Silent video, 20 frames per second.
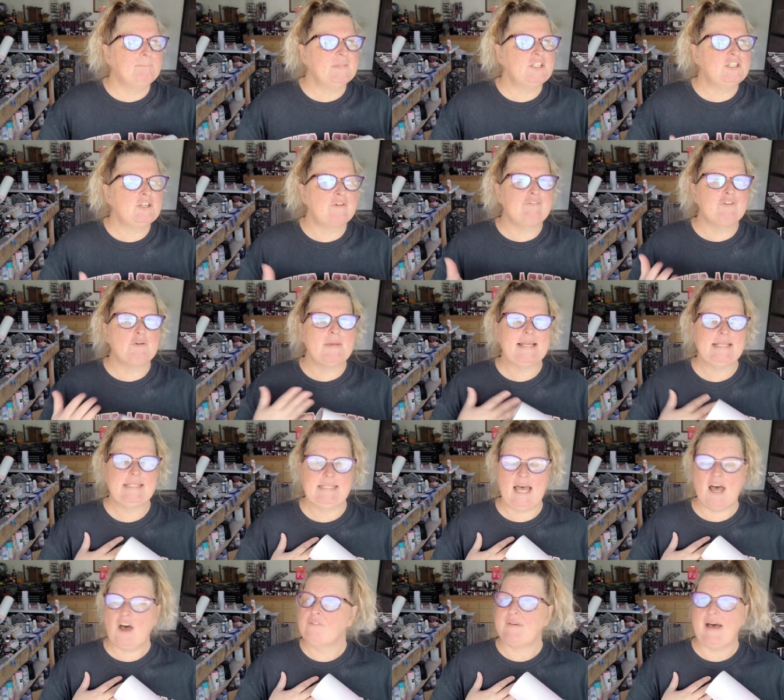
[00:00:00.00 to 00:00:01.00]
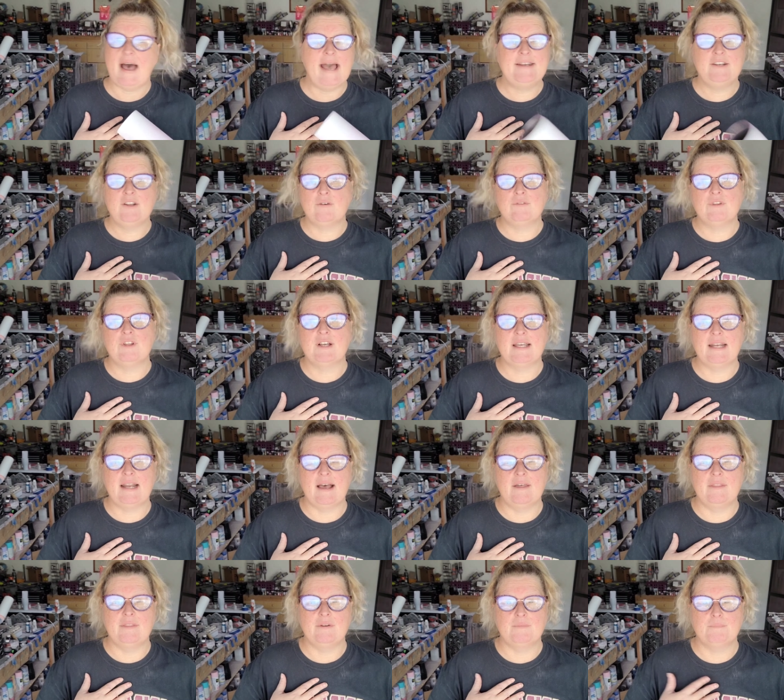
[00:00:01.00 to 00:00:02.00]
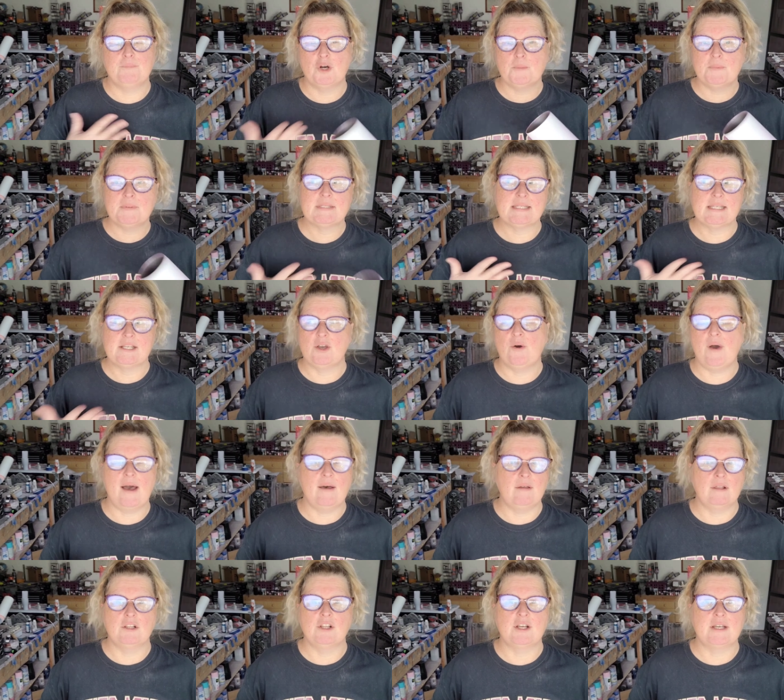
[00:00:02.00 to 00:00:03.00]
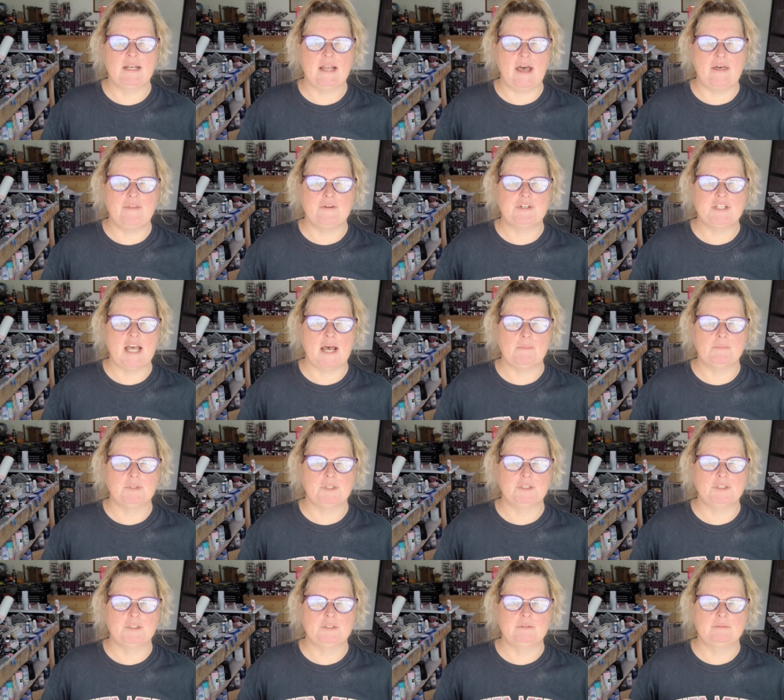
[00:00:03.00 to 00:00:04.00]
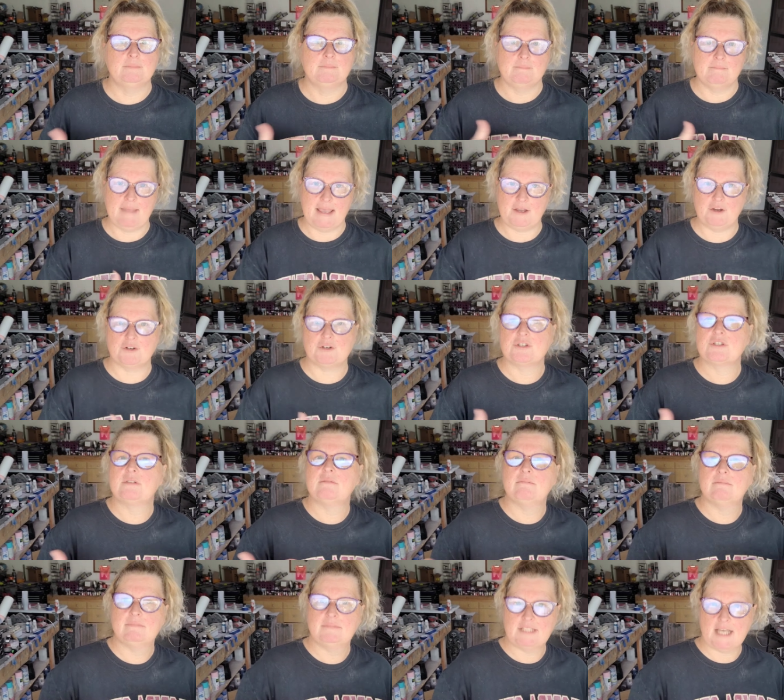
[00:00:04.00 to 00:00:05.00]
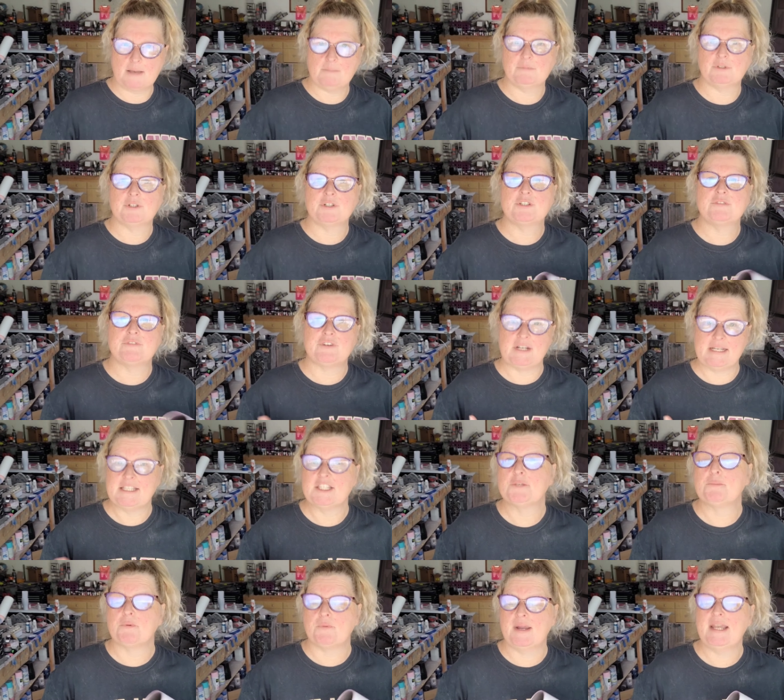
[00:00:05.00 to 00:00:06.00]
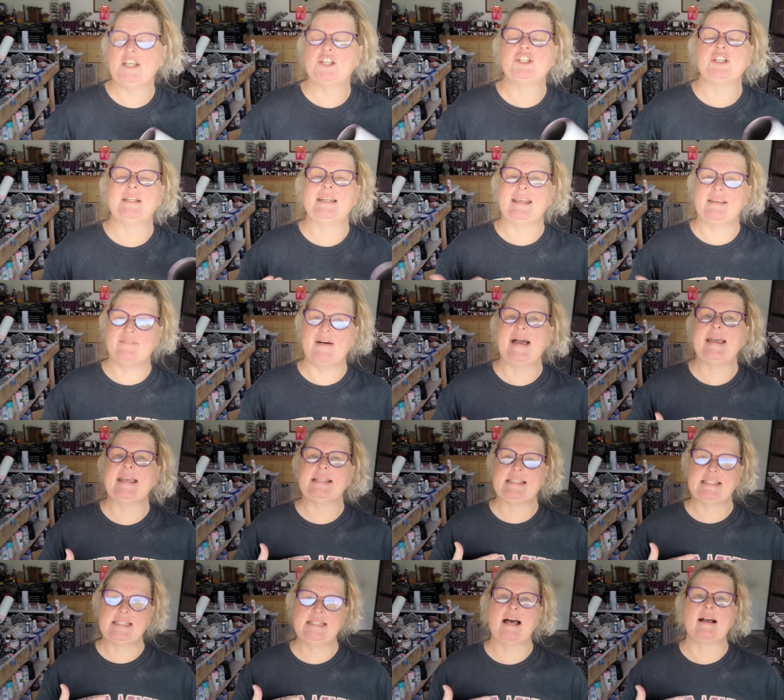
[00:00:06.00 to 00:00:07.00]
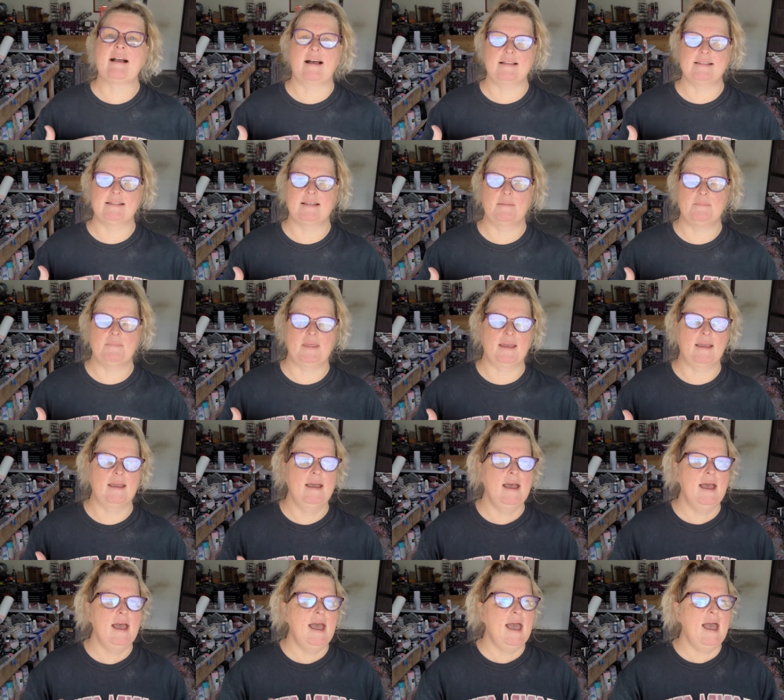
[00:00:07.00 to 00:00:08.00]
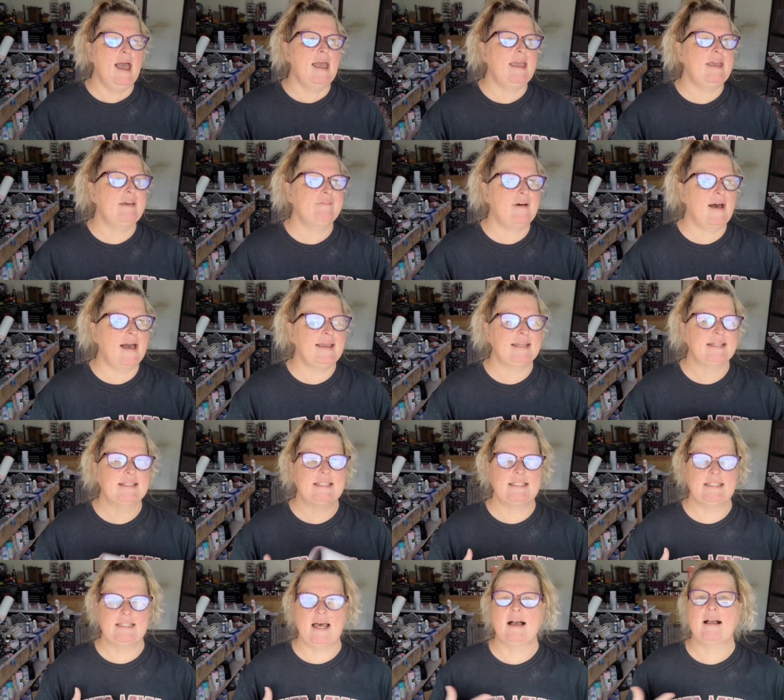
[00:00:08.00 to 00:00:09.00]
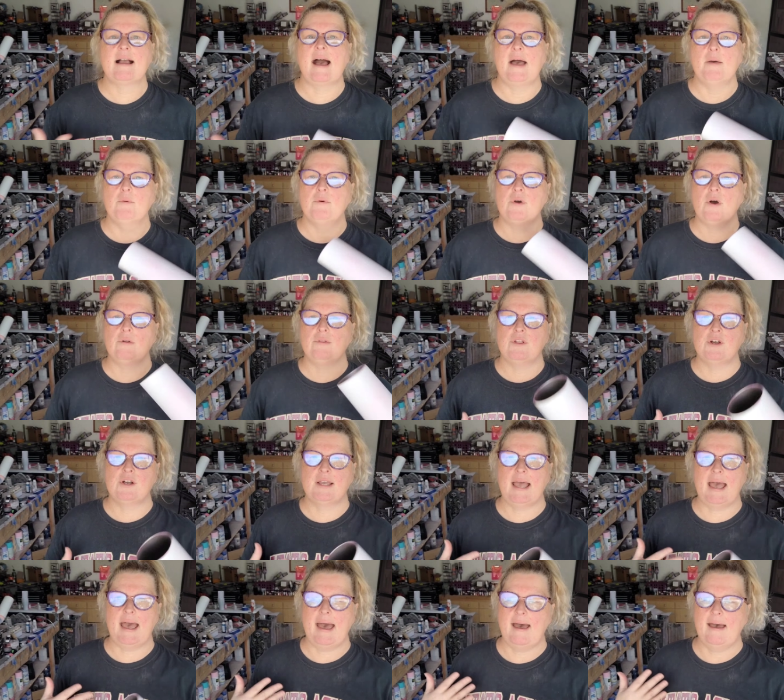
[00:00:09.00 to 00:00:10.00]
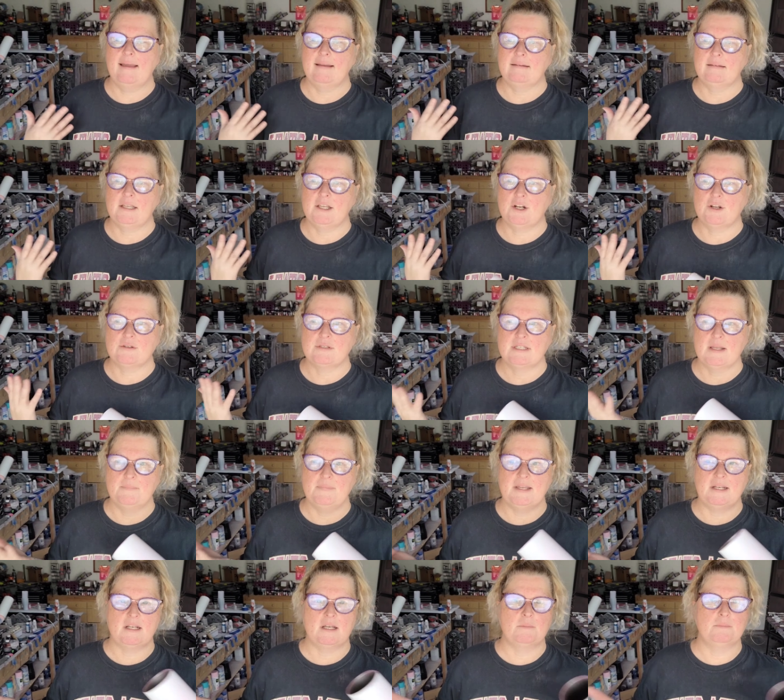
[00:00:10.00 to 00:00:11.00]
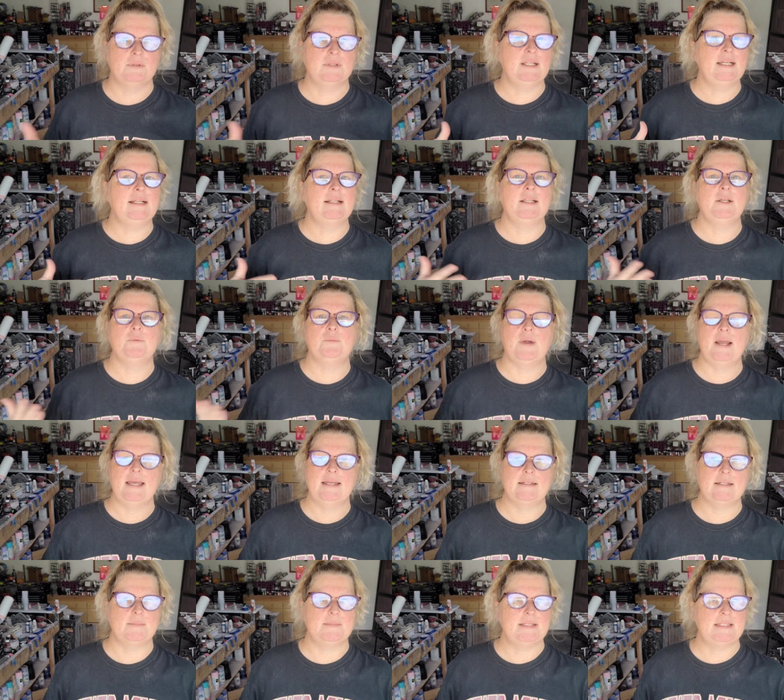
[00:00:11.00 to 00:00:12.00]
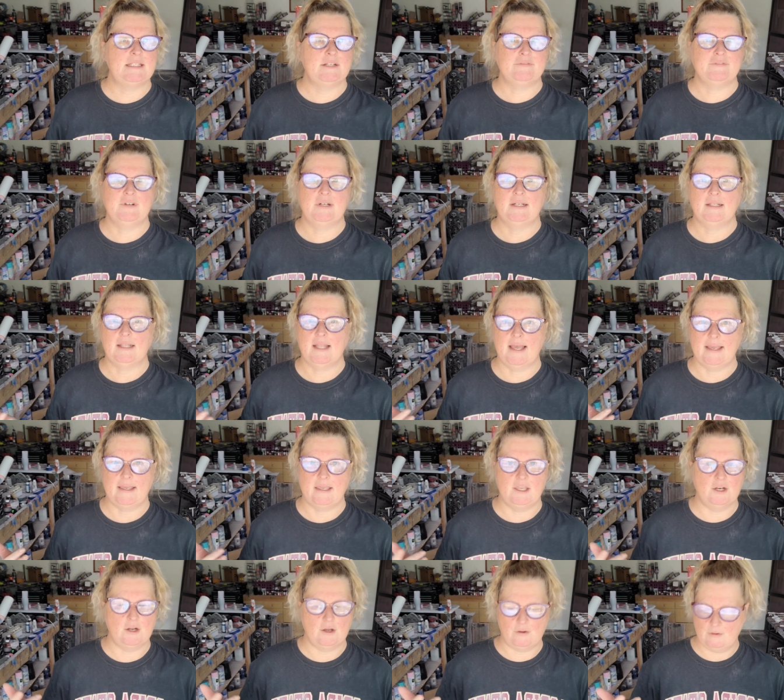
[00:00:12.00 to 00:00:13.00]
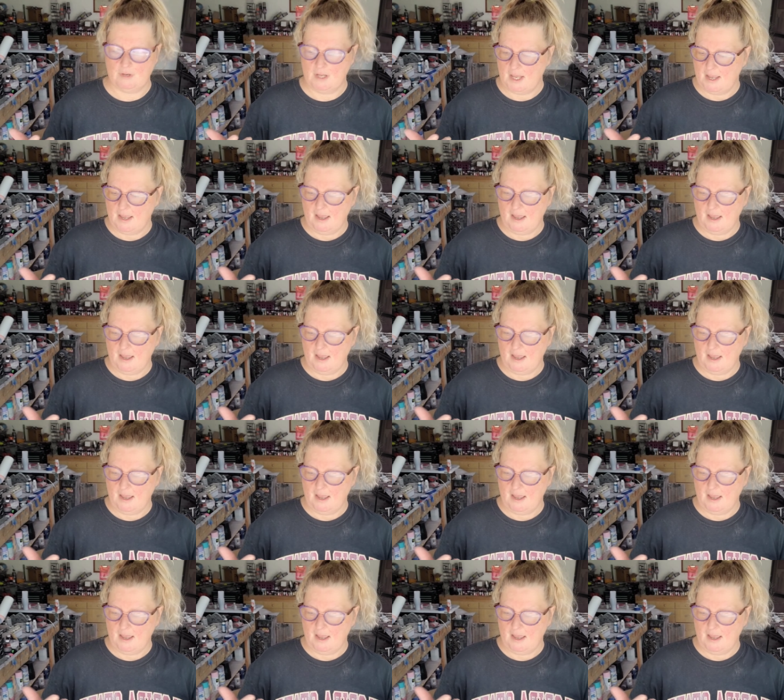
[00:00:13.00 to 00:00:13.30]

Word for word: So for myself, I don't look at purposely go out and look at other tumbler makers' tumblers for inspiration if I get stuck on something. If I get stuck, I will go look at, you know, something completely random and different, like, you know,